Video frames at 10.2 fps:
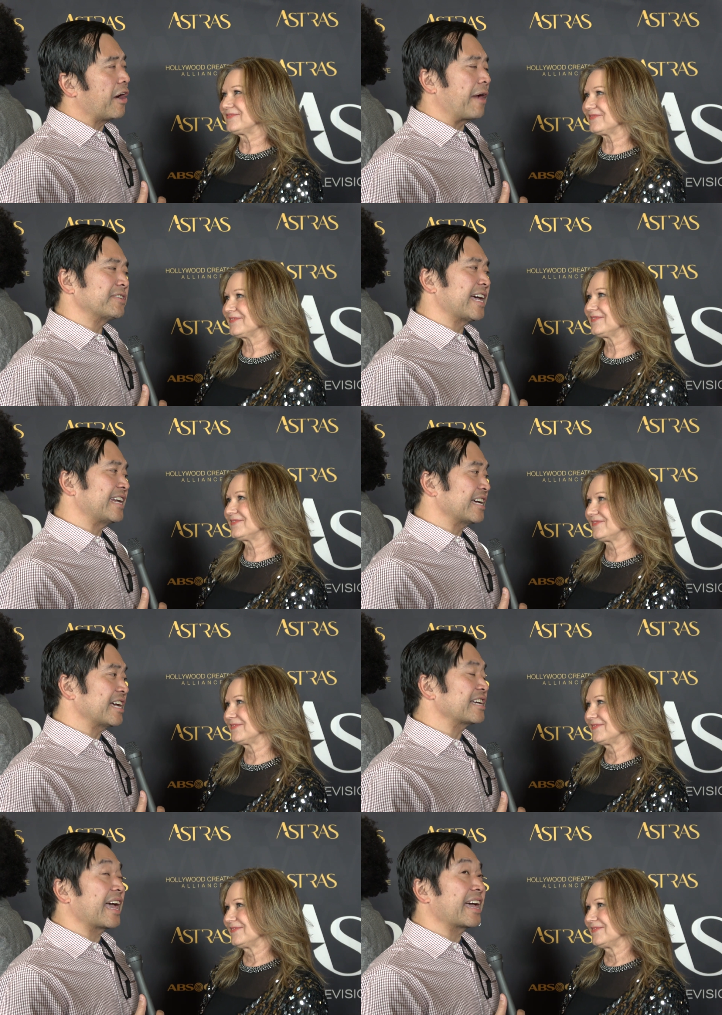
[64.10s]
Speaker 1: I was at
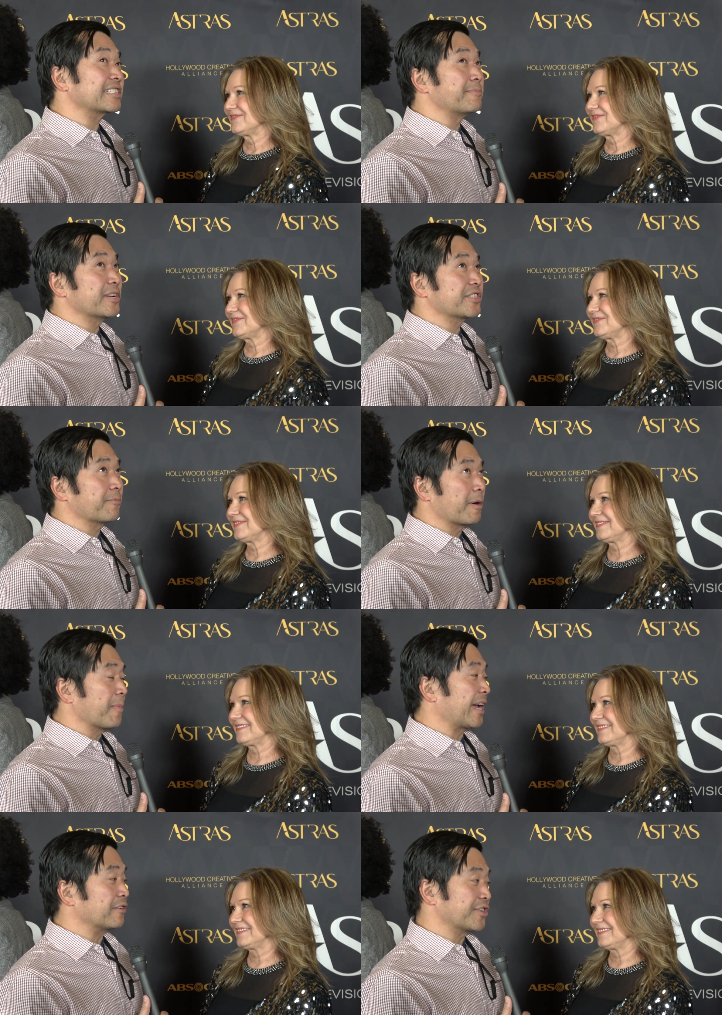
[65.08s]
an exhibition where
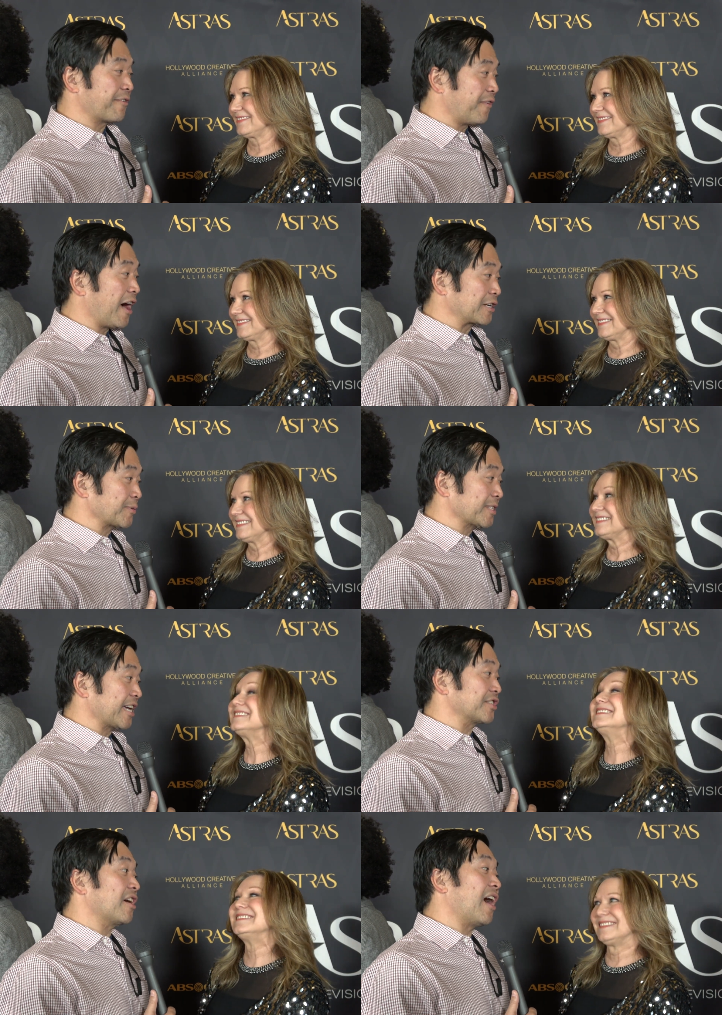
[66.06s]
Michael J. Fox was like
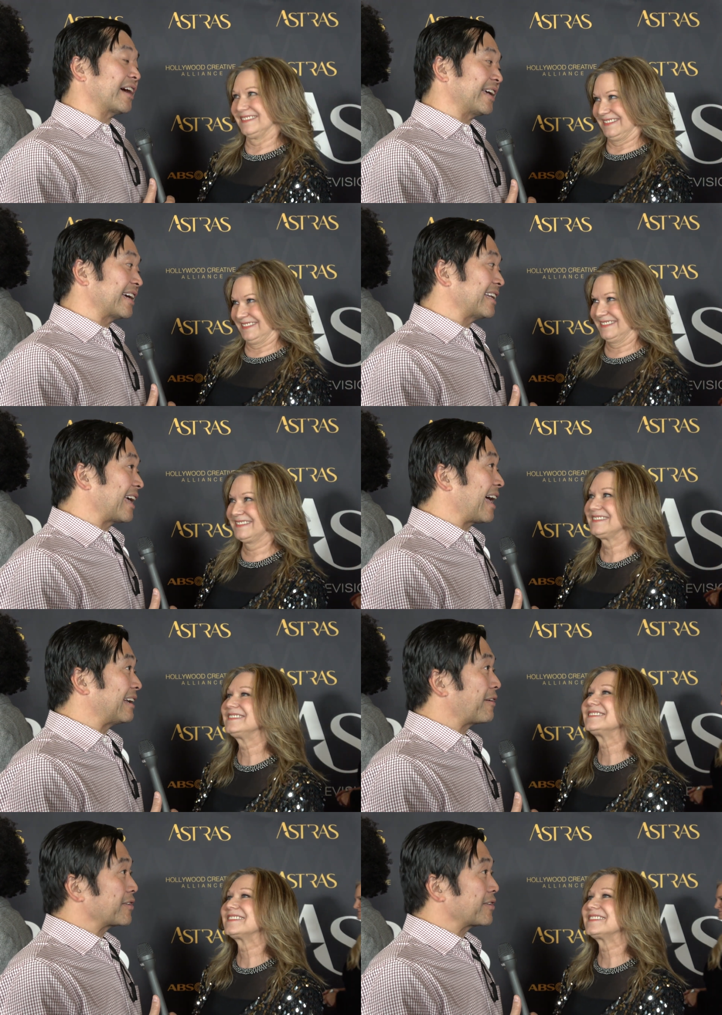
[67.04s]
talking, and, and